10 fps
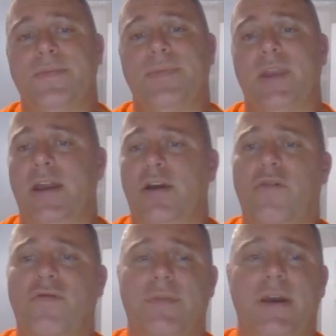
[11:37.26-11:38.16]
and I go
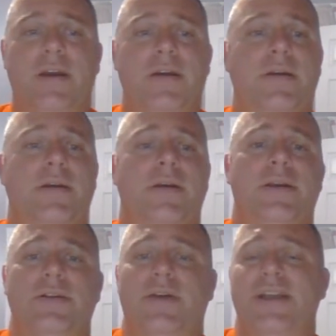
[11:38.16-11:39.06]
from there.
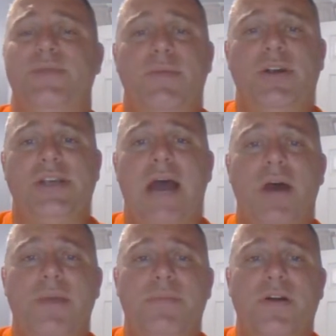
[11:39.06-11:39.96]
So that's pretty much how
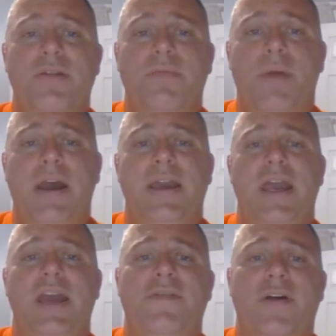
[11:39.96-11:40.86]
I build my
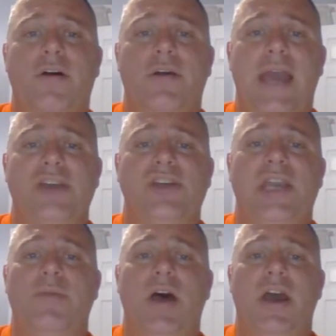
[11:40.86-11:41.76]
NFL cash
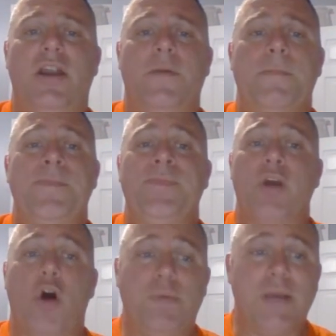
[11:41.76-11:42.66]
game lineup.
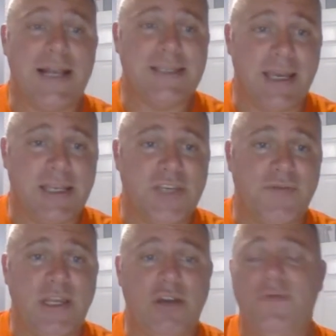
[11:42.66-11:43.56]
Hope you guys like this
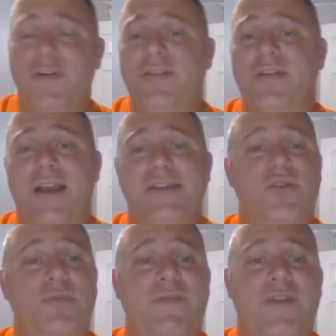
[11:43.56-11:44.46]
video. If you could guys do
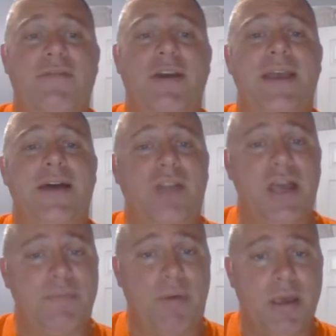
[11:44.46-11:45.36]
me a favor, hit that
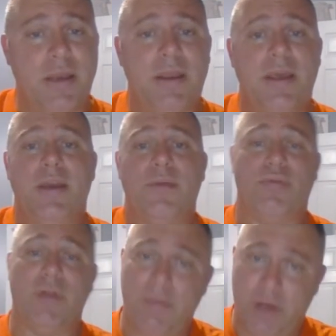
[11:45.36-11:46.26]
like button.
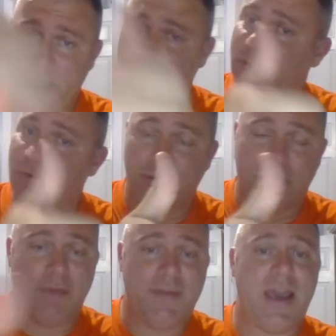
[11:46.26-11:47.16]
Pretty much, I
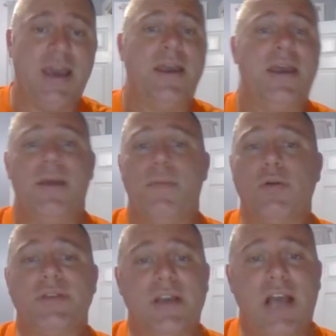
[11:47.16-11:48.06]
love that.
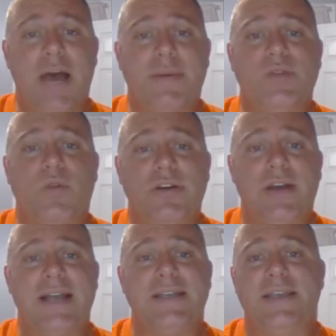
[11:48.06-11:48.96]
Post in the comments what you
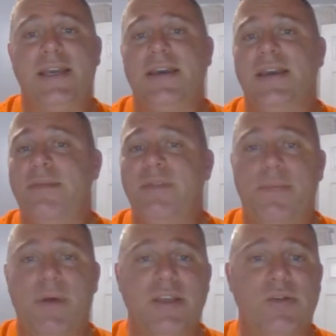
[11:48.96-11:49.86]
guys think. Hit me up
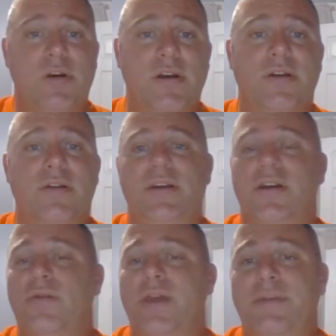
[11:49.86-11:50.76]
on Twitter. You know,
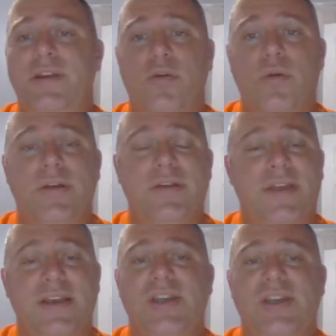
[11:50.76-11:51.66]
let me know what
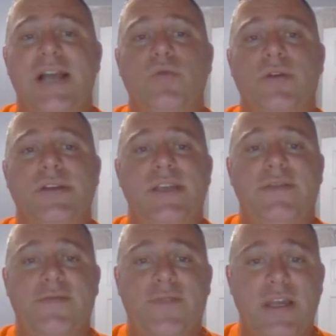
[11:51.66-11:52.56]
things you guys want to see for
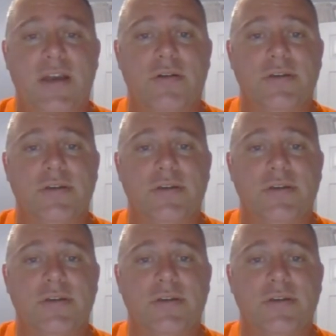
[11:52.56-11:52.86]
videos.